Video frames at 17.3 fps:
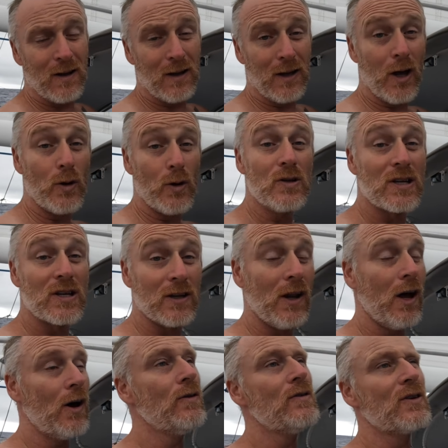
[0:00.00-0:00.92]
loads
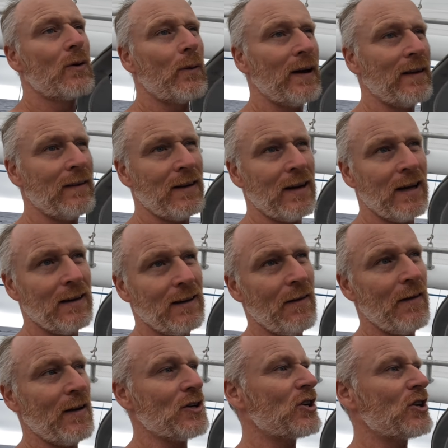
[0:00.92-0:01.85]
and loads of wind in it,
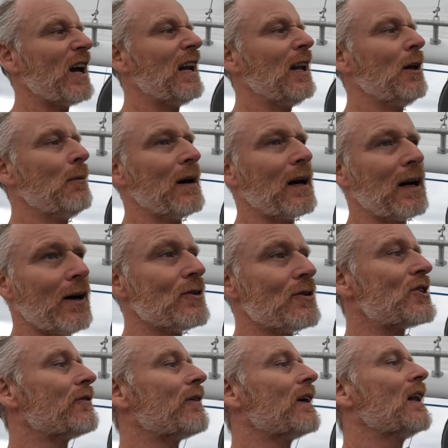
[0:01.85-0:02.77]
and then as you get a little bit
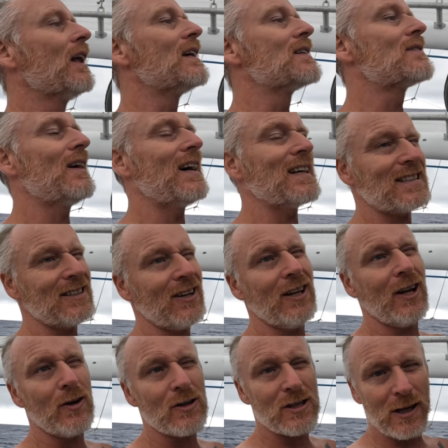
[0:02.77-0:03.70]
closer you realise that it's
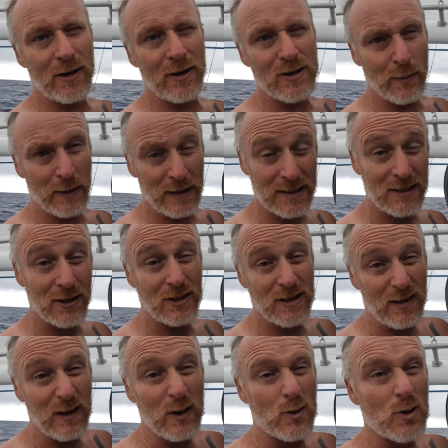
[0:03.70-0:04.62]
not loads and loads of wind, it's
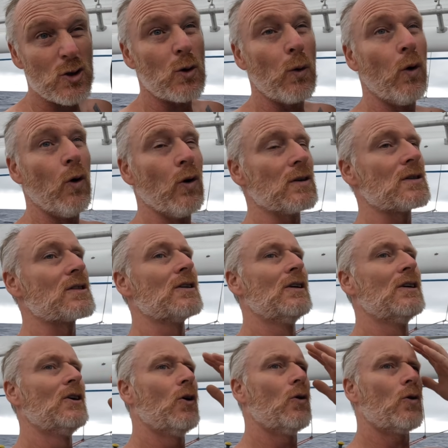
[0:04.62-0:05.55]
lots of little squalls
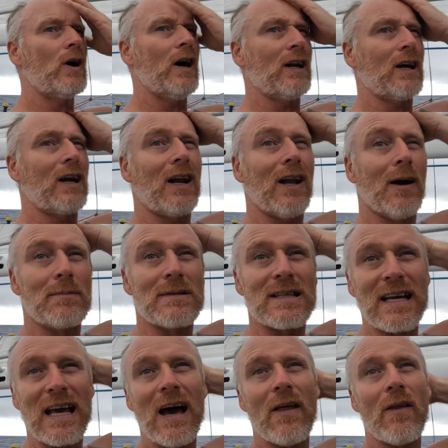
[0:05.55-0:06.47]
all kind of clubbed
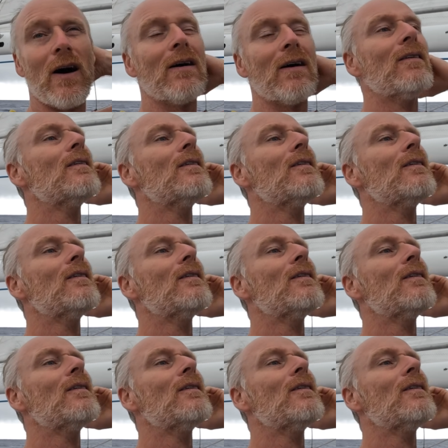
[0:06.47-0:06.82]
together.